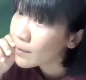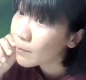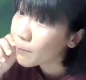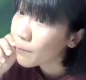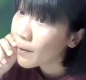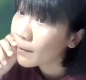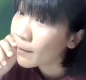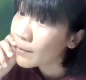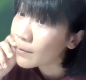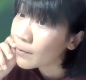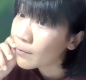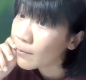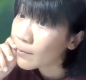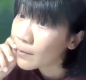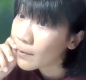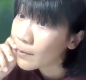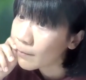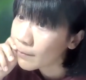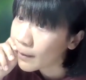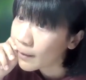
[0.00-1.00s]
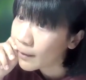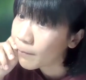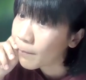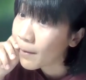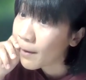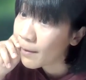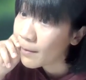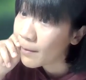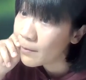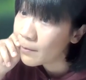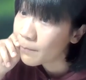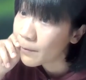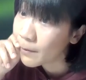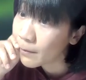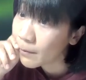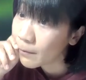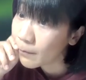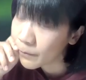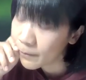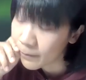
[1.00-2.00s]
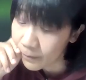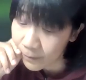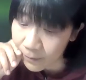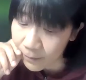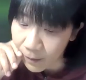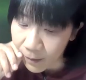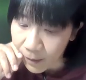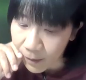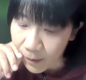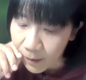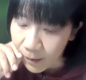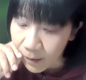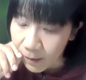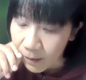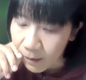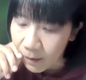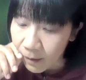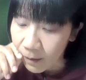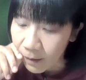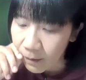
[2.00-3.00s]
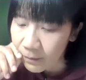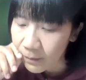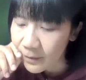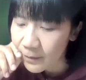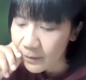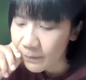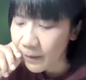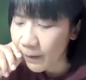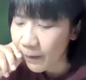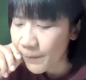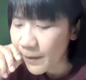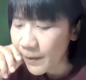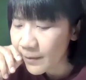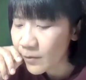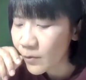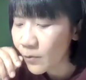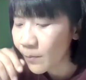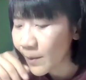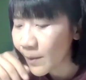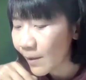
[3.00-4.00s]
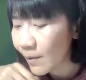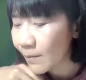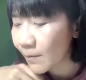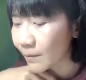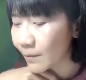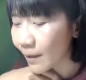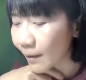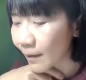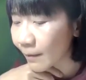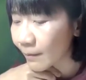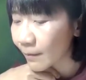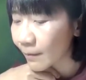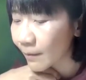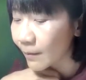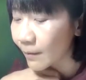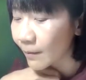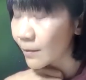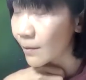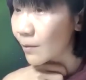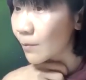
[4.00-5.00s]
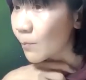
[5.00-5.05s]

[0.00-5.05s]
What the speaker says: the fairness concept that much very often. And it appears to me that this